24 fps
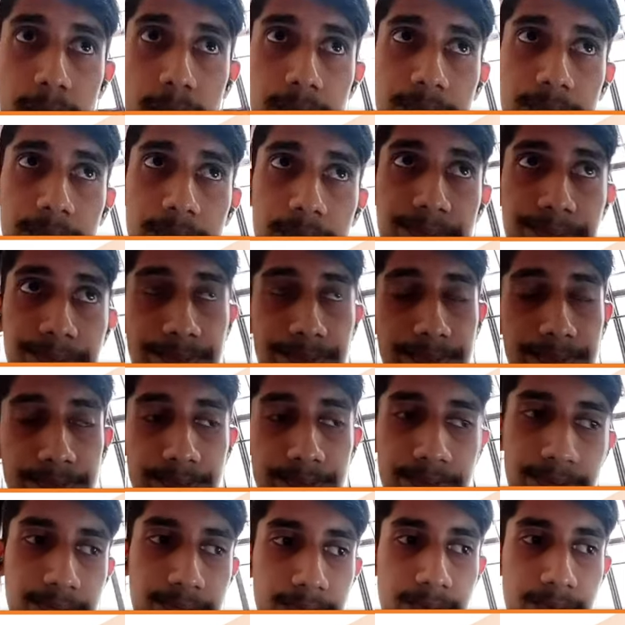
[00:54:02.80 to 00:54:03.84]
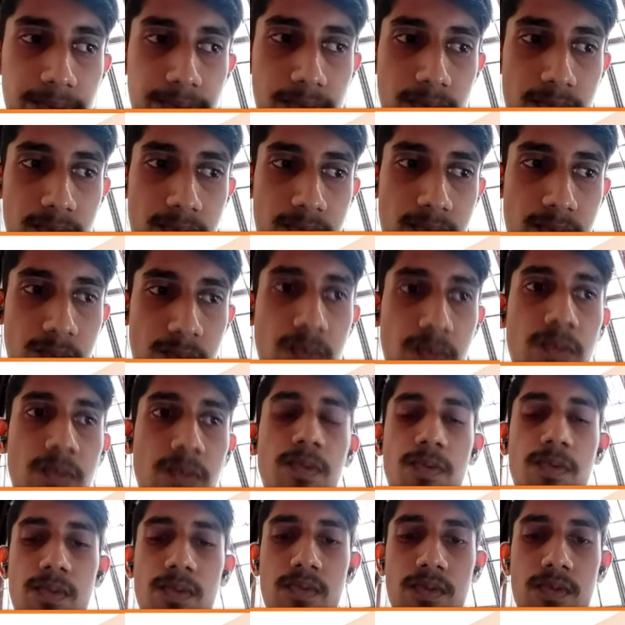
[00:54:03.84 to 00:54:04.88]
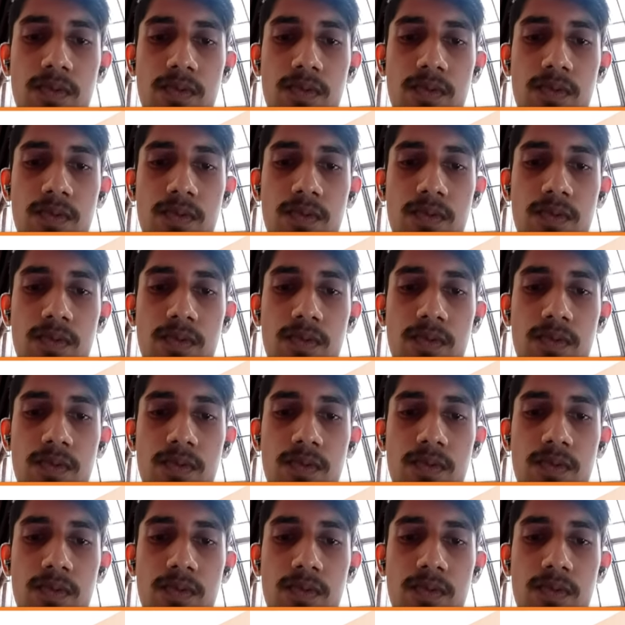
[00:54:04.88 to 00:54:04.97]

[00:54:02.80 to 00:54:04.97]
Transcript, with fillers: very good um, advice for you,